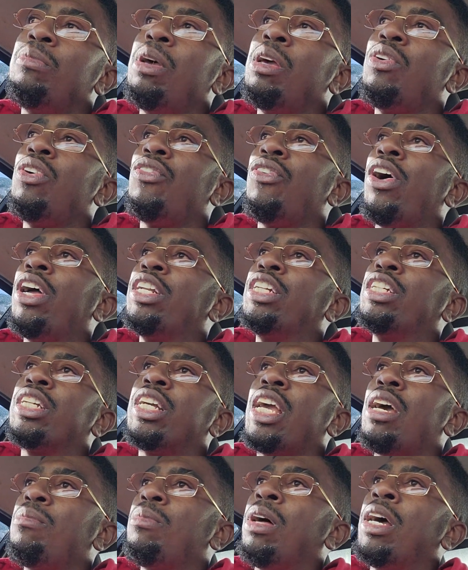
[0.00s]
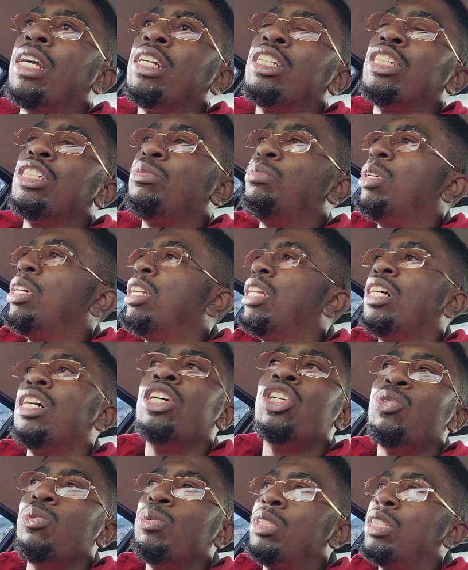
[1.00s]
Maybe if I just kept like just being
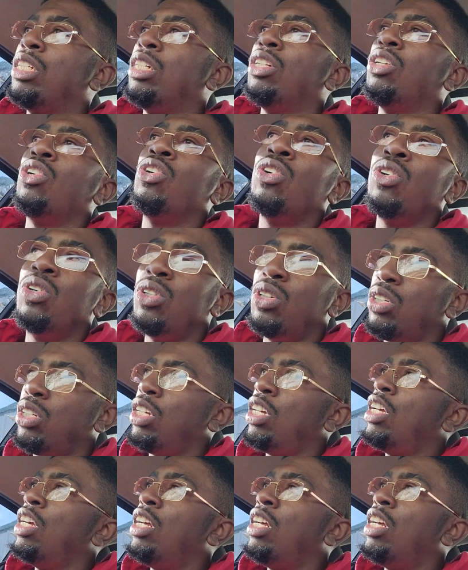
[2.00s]
100% on,